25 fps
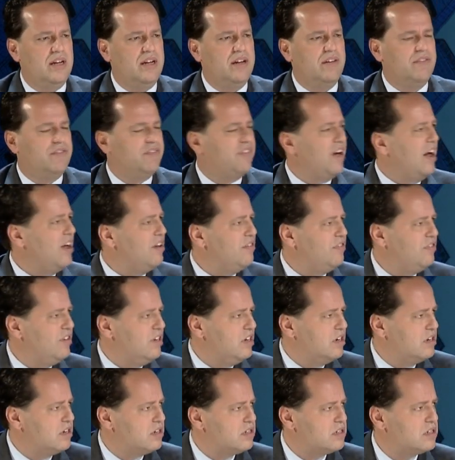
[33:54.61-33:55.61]
5
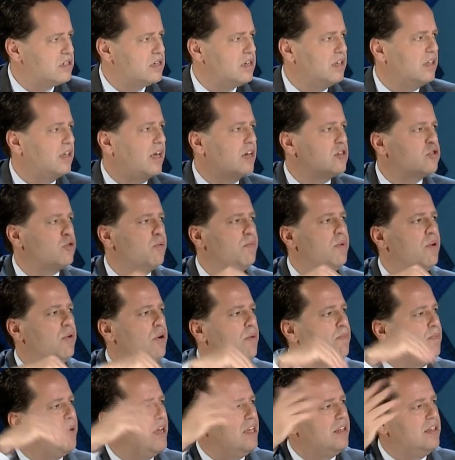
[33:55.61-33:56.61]
years. It has to be
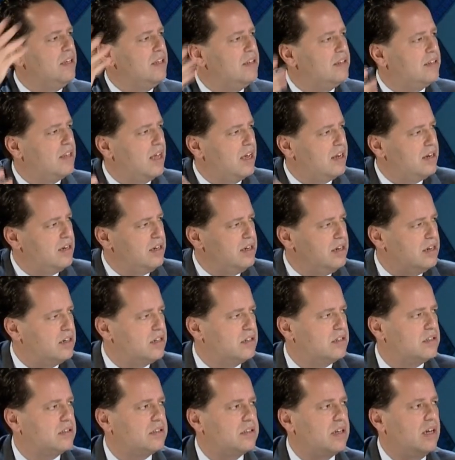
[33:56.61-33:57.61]
repaid in 10
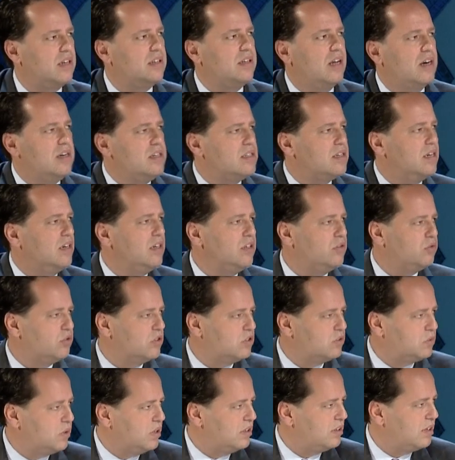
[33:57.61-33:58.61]
years and there is an
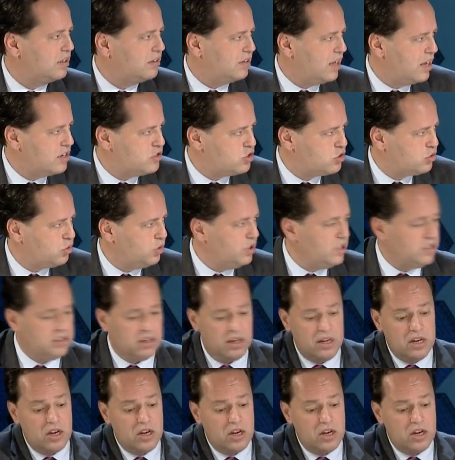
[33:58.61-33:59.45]
interest rate attached to it.